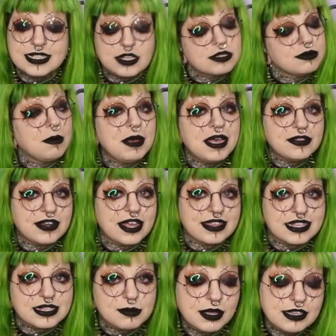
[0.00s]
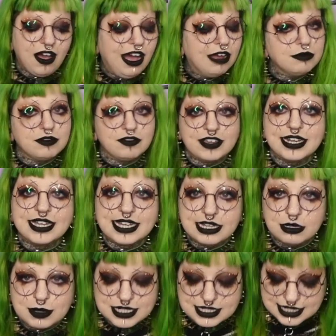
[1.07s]
So it's my birthday this month. I've been feeling a
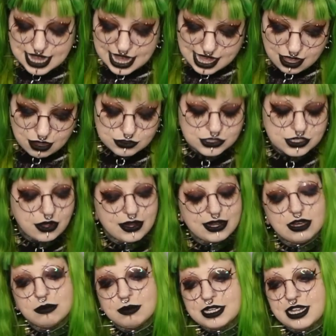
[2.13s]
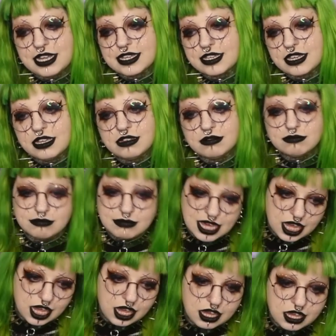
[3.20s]
little bit down, you know, a little bit like
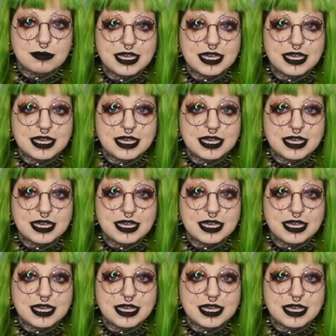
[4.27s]
meh.